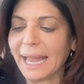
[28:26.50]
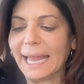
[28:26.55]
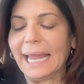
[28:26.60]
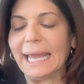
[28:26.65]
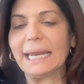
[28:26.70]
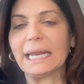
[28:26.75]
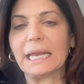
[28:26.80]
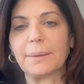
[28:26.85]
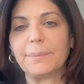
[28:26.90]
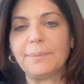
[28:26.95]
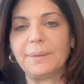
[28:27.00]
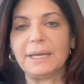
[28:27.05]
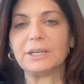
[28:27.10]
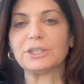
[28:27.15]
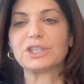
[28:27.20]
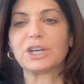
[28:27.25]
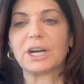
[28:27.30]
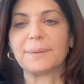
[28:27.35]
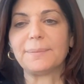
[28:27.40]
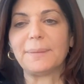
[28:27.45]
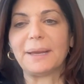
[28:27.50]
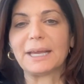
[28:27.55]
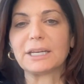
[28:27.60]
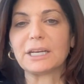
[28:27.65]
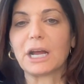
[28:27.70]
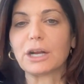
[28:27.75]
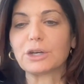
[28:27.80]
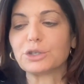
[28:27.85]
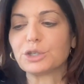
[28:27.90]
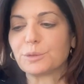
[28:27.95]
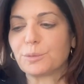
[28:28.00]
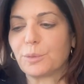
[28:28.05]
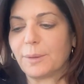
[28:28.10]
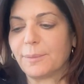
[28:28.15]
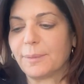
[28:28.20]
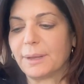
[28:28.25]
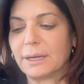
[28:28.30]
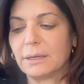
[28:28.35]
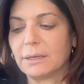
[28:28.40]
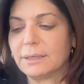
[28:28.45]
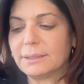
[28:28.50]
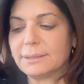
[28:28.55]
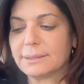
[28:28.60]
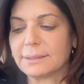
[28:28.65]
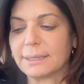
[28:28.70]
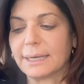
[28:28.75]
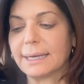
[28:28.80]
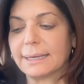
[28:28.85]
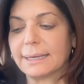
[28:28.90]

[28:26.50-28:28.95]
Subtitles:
pain it can be to try to make a doctor's appointment. It's like